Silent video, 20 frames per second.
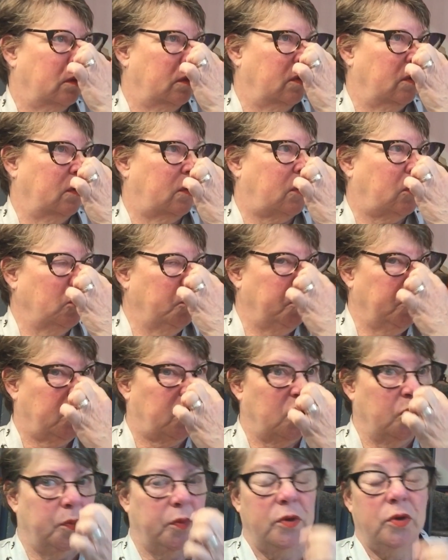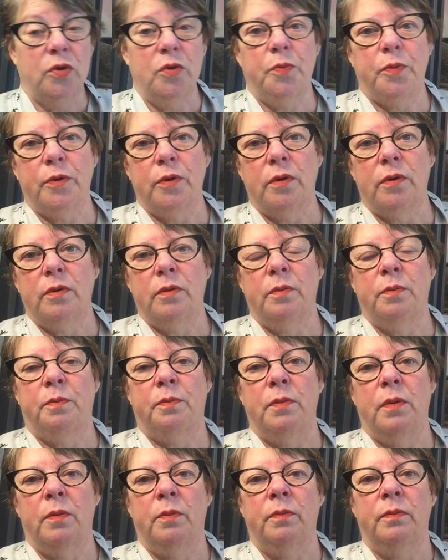super duper
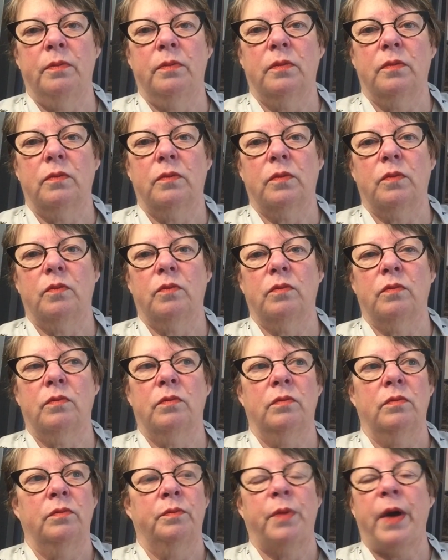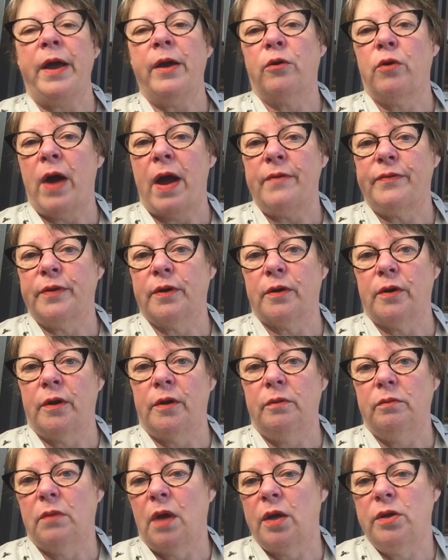biographical.
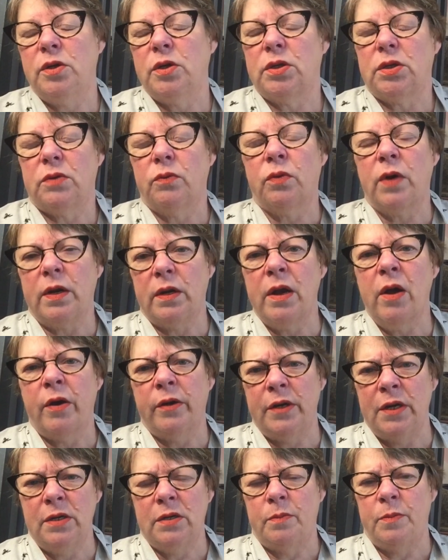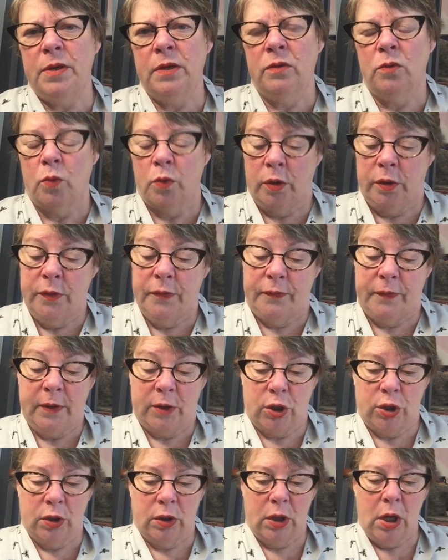Right now I need to be in the world of
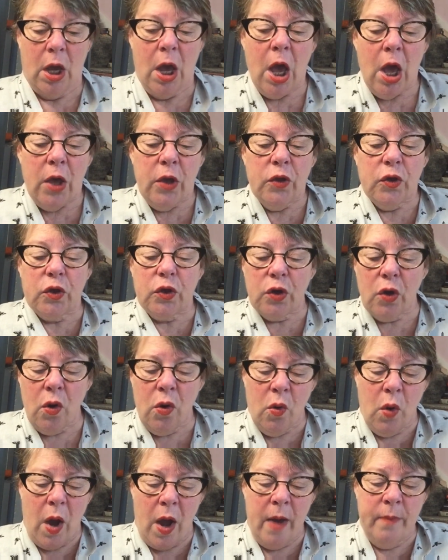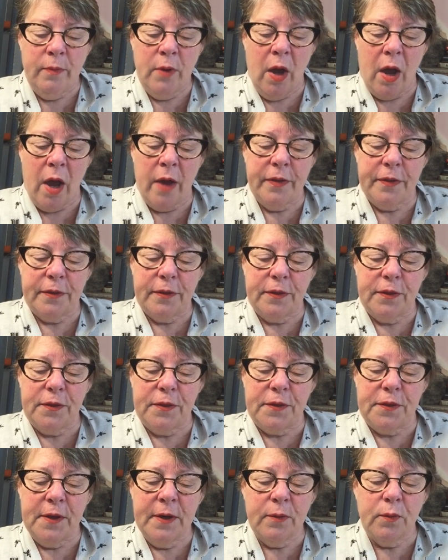fiction. So I
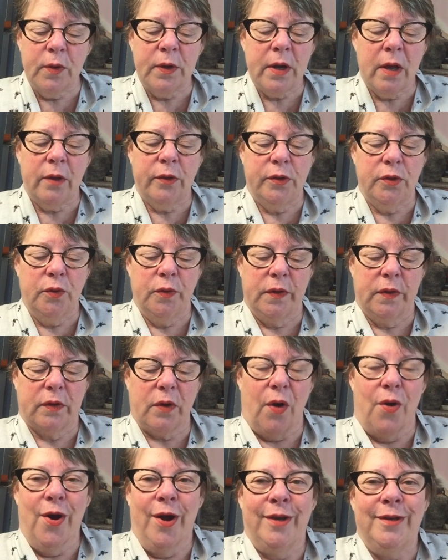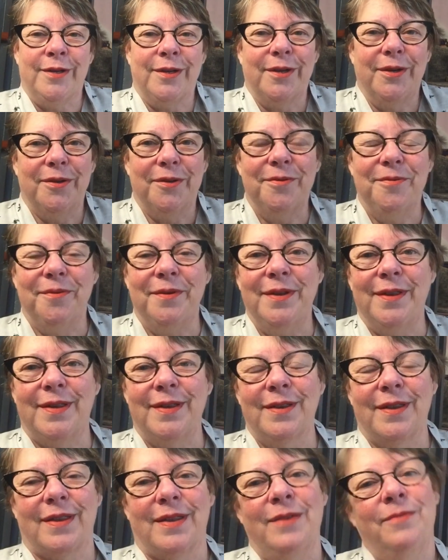think what I'll do is go on to Goodreads
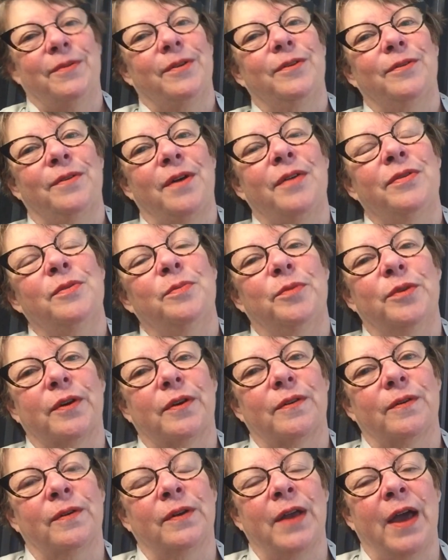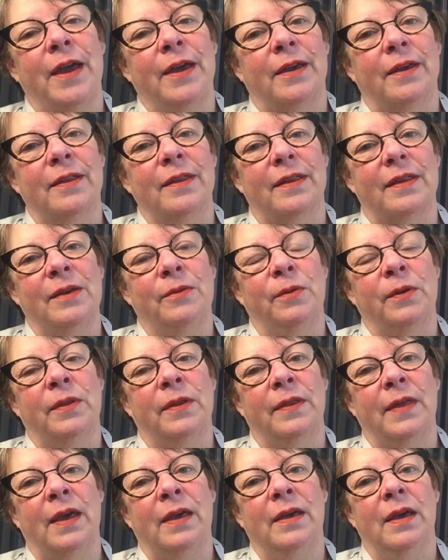and see what her other books are like and see whether
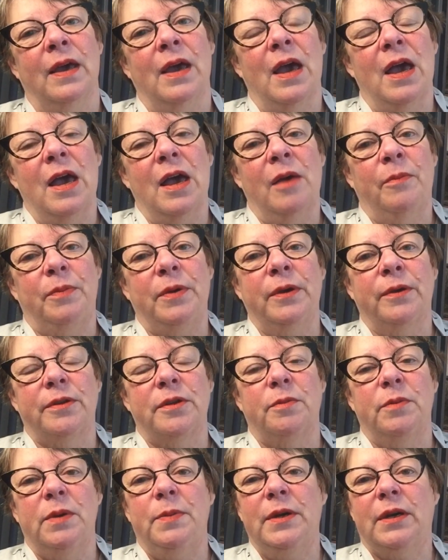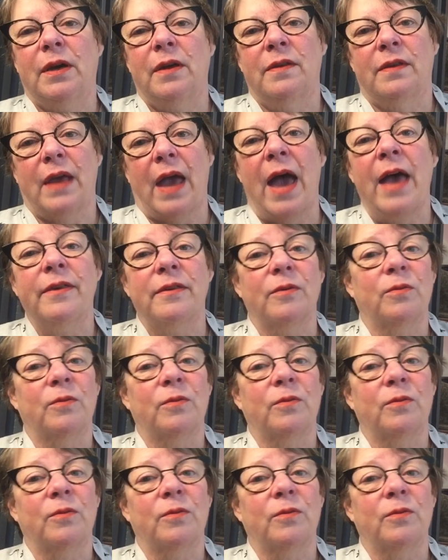they appeal to me, because as a